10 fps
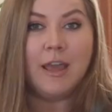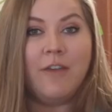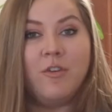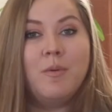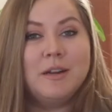
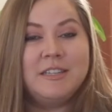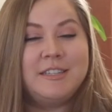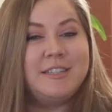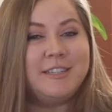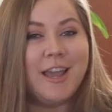If we want to
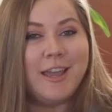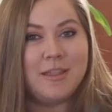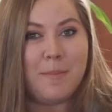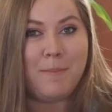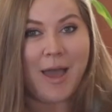stay
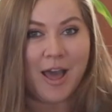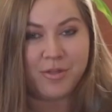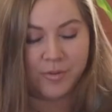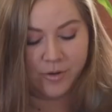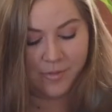in the
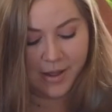bathroom,